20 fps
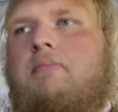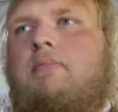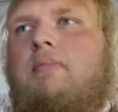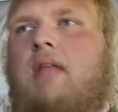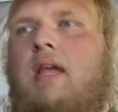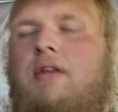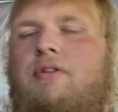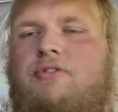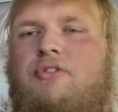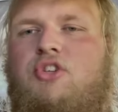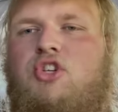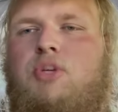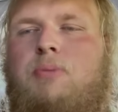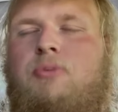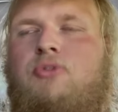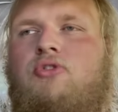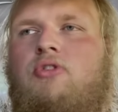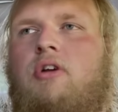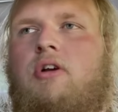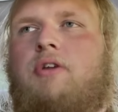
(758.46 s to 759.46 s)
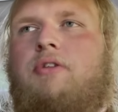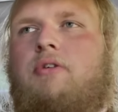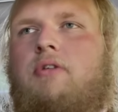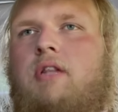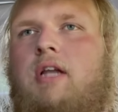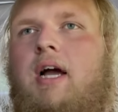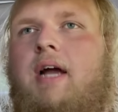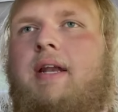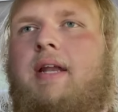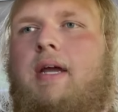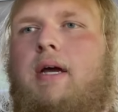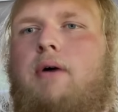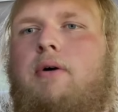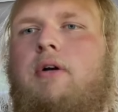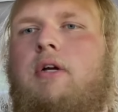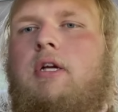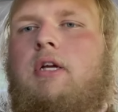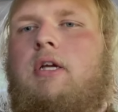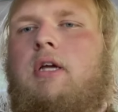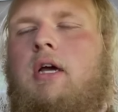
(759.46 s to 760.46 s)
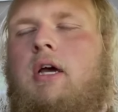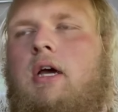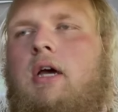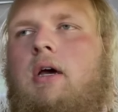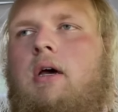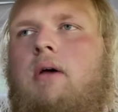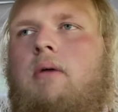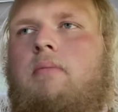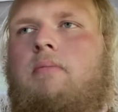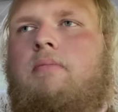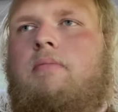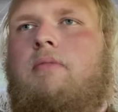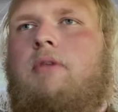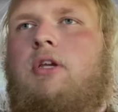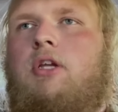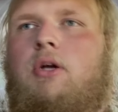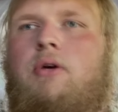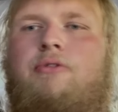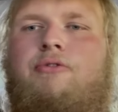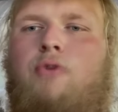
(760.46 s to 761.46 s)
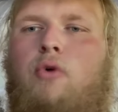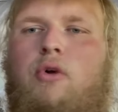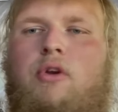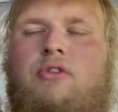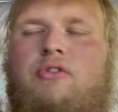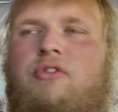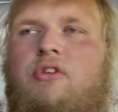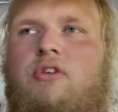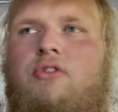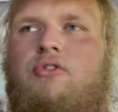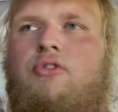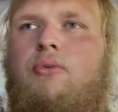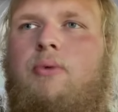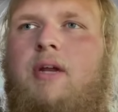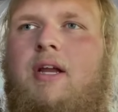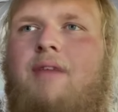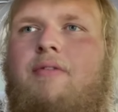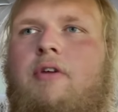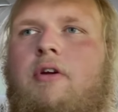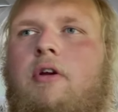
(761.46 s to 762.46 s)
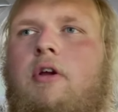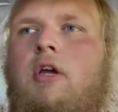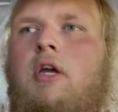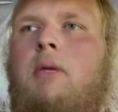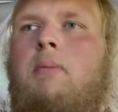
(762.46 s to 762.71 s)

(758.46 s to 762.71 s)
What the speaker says: and it's the cheapest truck on their lot now, you know, at 46 or whatever.